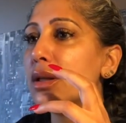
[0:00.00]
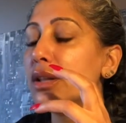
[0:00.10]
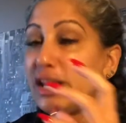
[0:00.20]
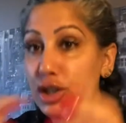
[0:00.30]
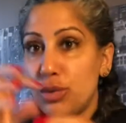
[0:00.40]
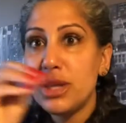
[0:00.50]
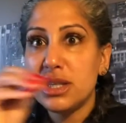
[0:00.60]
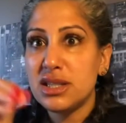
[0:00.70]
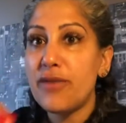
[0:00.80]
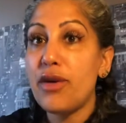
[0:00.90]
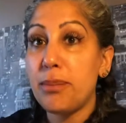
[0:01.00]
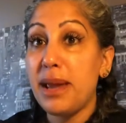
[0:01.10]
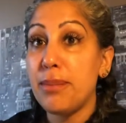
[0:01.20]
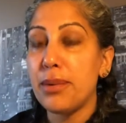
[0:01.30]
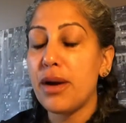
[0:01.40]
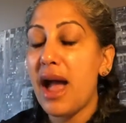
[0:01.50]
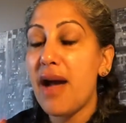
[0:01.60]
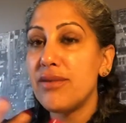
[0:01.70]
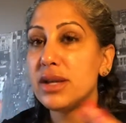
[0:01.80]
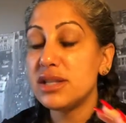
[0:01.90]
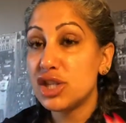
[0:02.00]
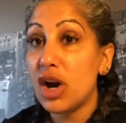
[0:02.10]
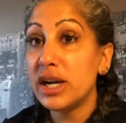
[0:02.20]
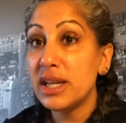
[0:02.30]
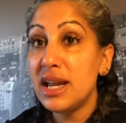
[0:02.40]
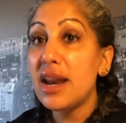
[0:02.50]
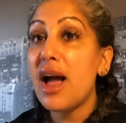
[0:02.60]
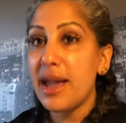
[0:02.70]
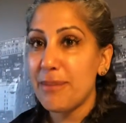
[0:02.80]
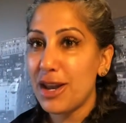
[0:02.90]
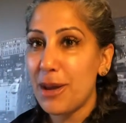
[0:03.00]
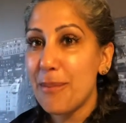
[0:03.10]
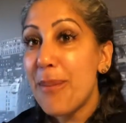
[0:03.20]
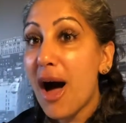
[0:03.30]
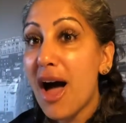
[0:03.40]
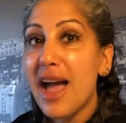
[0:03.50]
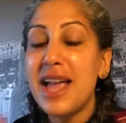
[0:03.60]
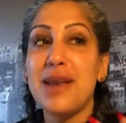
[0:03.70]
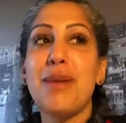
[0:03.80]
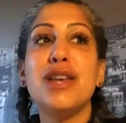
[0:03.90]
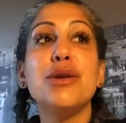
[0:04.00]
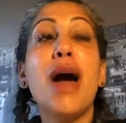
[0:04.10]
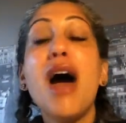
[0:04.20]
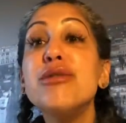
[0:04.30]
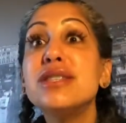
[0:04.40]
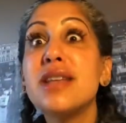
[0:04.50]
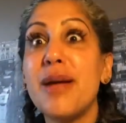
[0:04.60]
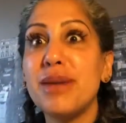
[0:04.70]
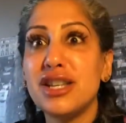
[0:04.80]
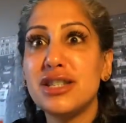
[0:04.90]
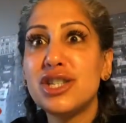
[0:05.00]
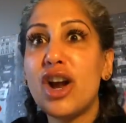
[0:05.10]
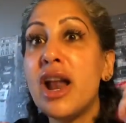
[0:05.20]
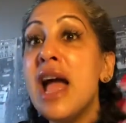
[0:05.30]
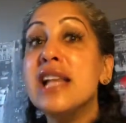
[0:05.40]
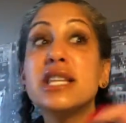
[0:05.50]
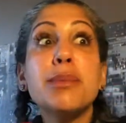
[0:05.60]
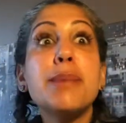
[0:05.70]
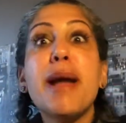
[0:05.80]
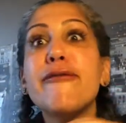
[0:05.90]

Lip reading: like doing this stuff on paper. I haven't started it. I'm gonna buy in my new house. I'm gonna start. It's gonna be my